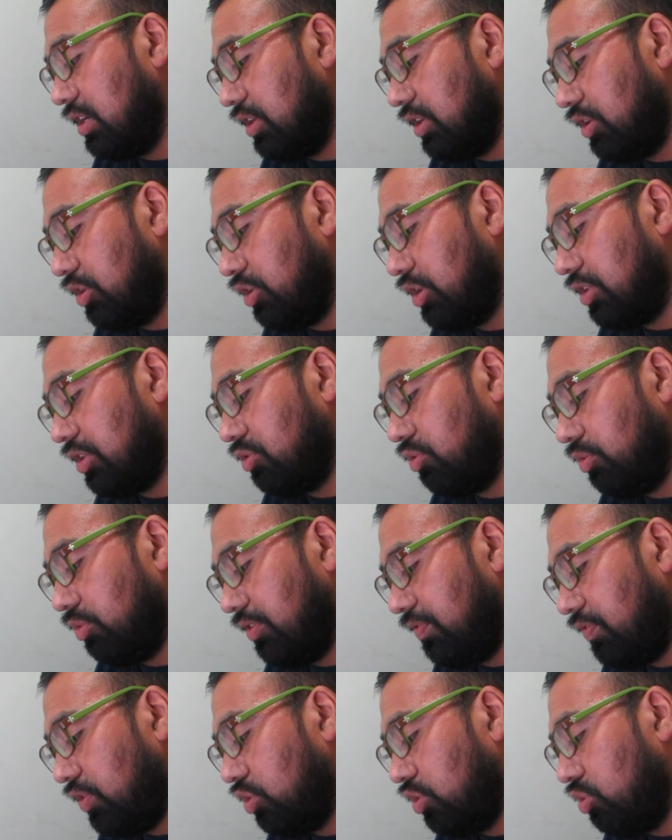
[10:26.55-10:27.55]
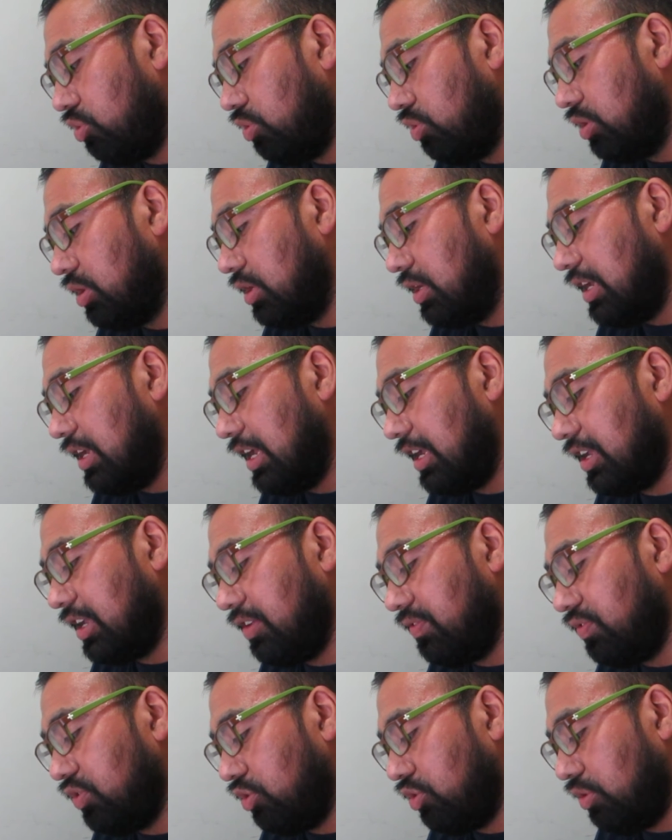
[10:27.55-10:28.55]
You get to review. It
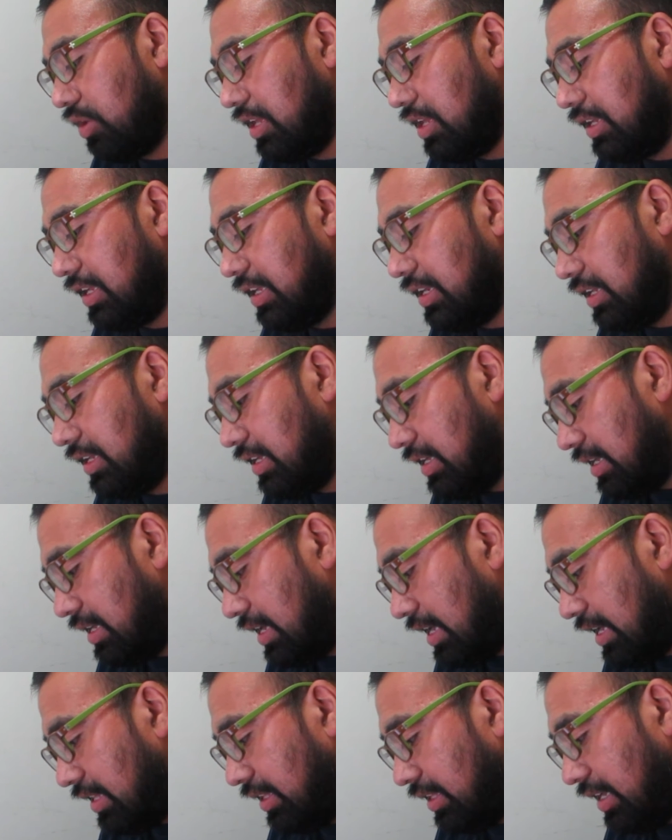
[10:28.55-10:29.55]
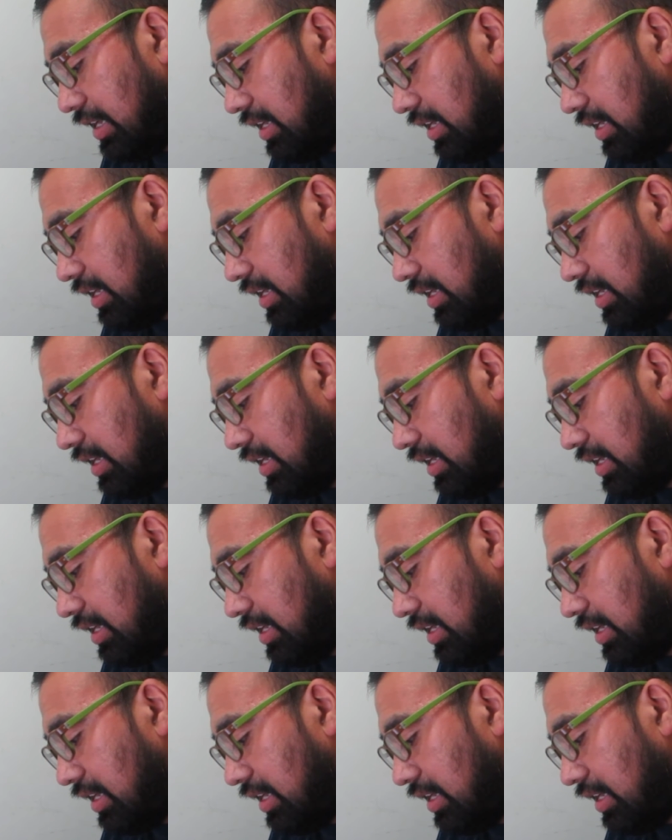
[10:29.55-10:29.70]
gives you, and then at the